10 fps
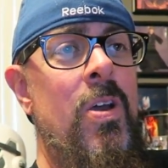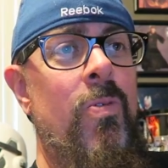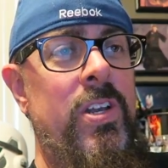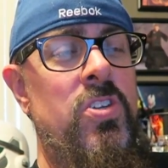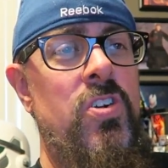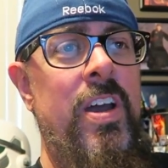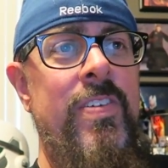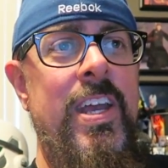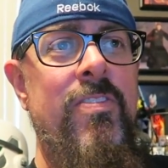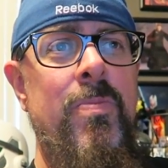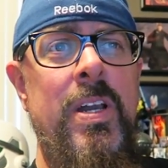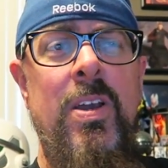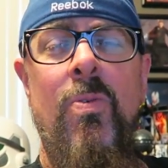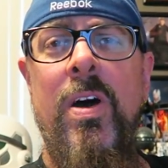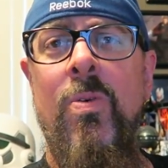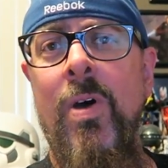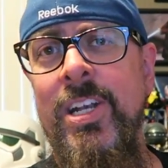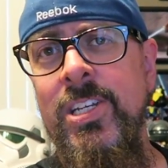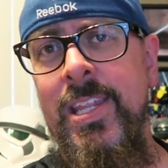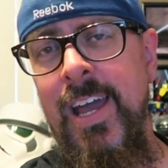what's driving everybody to want to
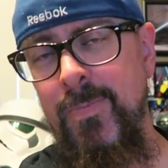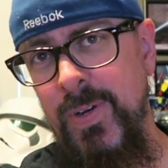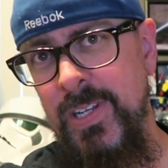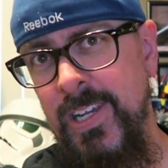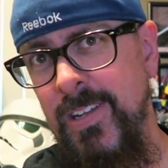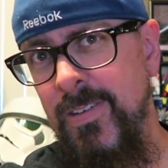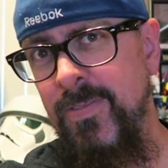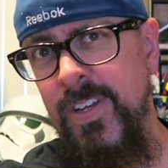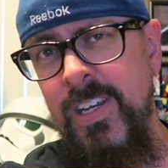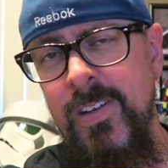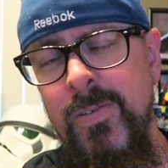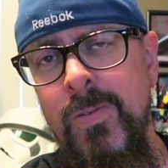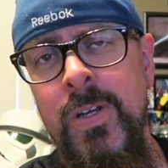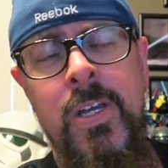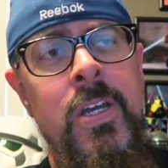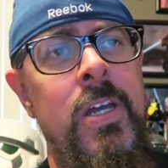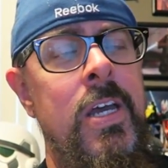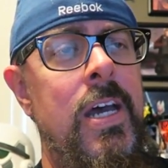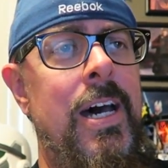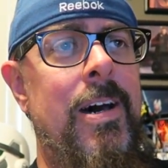watch that particular video.
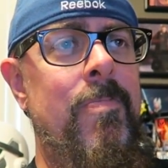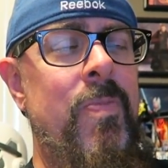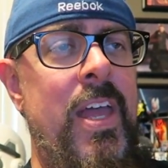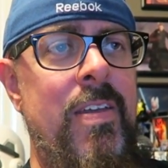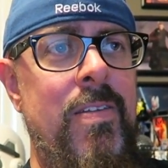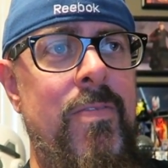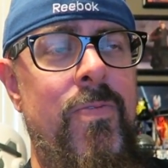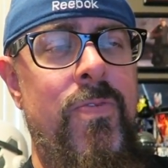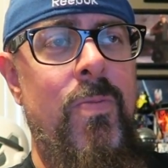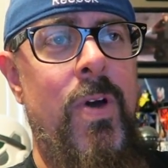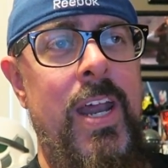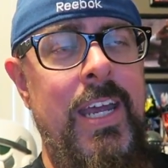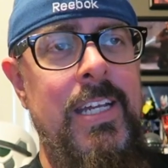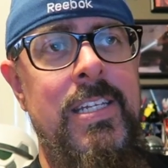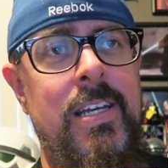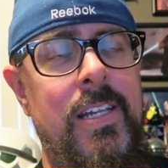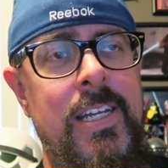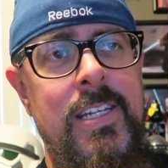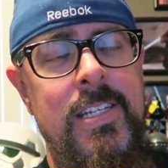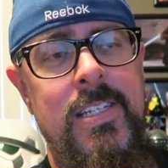Um, and from what I can tell,
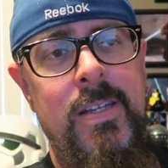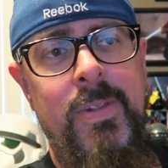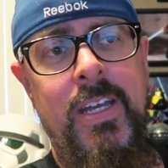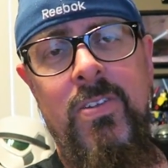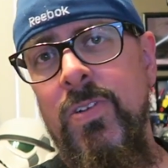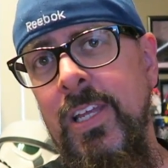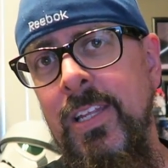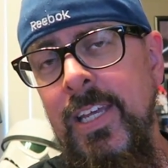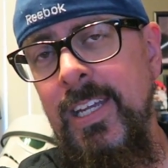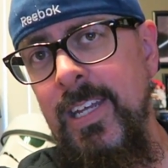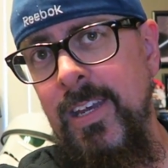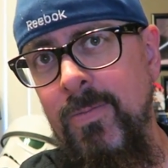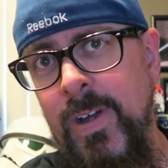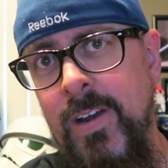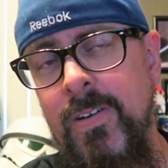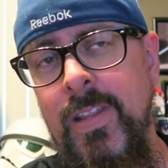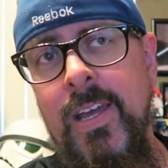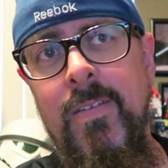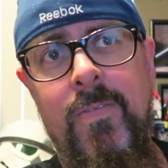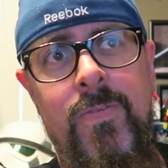it doesn't seem like it's really linked anywhere
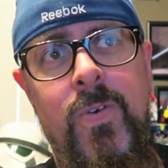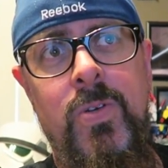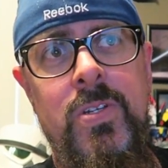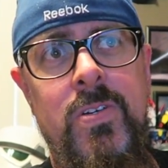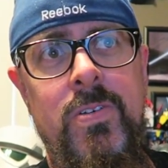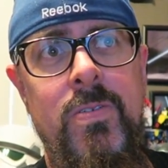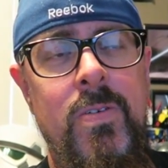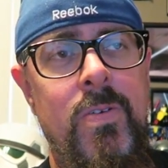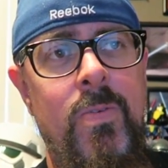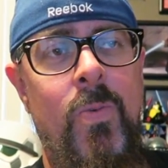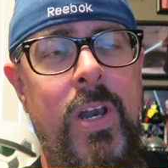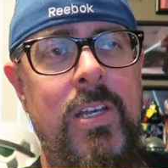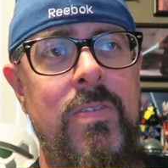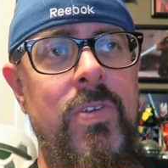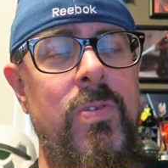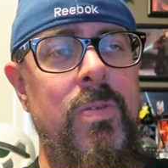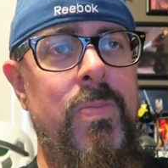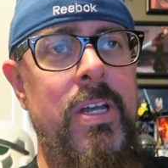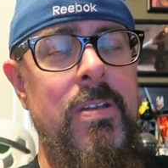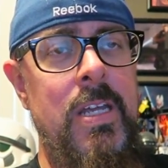that folks are wanting to view it,
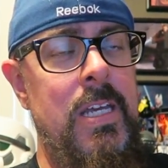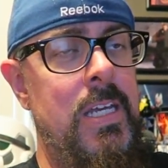but